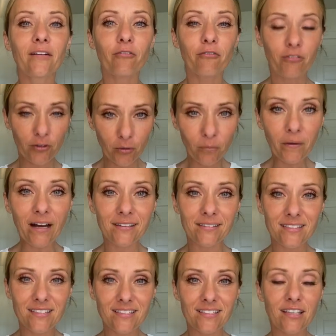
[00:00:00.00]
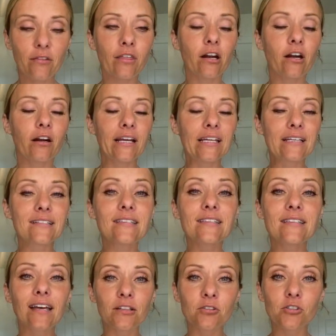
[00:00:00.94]
few months that are
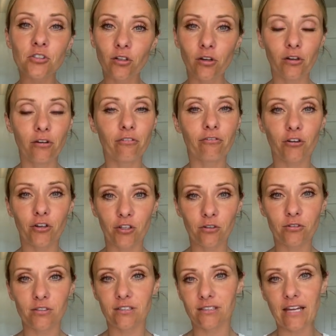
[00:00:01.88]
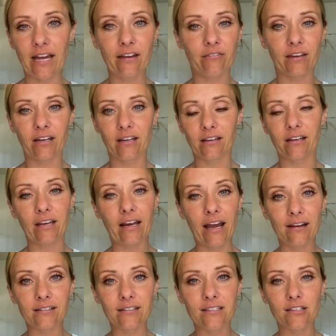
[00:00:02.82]
essential for you to dive in and
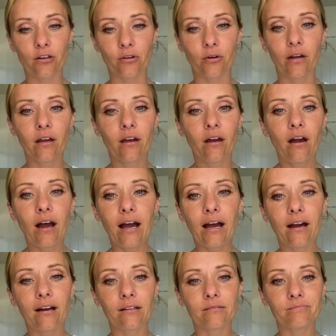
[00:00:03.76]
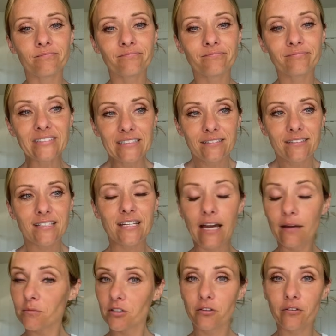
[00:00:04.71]
connect. So um, it's
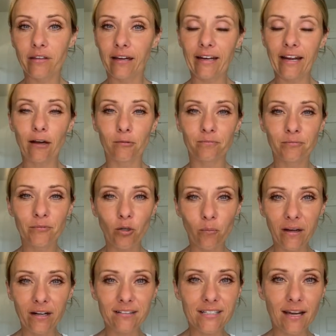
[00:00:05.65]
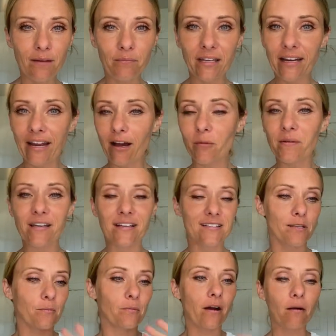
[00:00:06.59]
time to do that now. No better time than now because
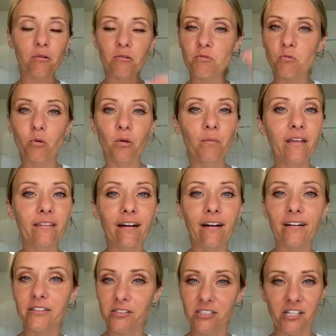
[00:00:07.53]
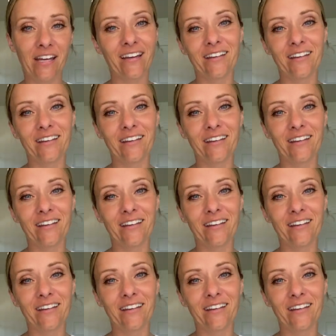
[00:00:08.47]
the problems will be there in